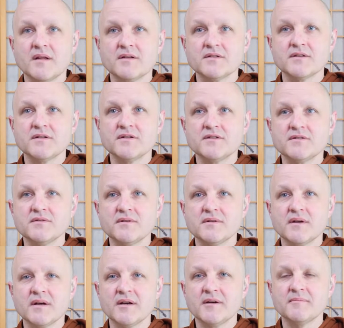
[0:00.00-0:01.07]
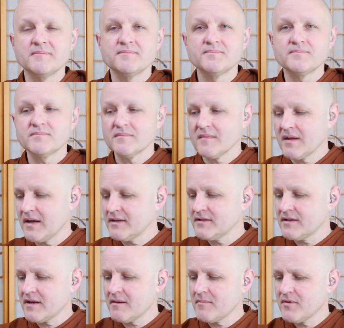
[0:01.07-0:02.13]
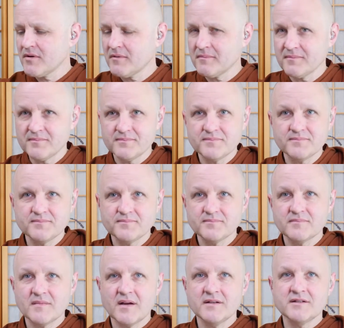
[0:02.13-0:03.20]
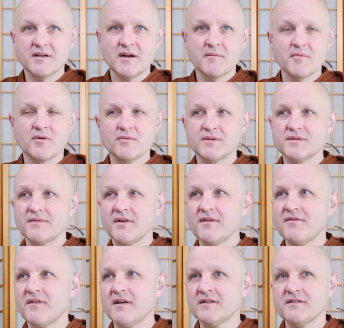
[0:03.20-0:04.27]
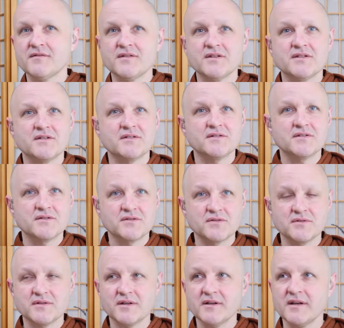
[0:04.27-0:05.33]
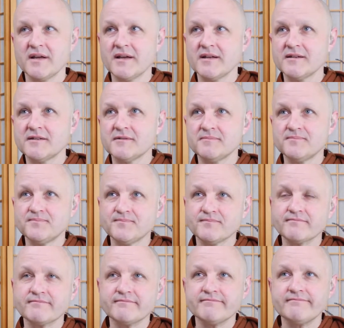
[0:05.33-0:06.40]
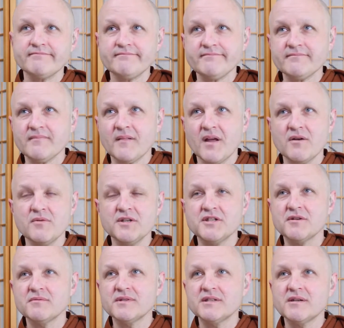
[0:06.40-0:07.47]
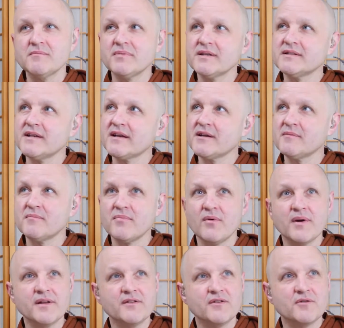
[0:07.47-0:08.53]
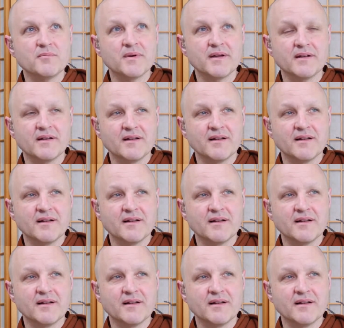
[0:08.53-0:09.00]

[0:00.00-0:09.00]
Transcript: So, this sutta, Ajahn Amaro was very fond of this sutta, and I wish there was some place I could point to, but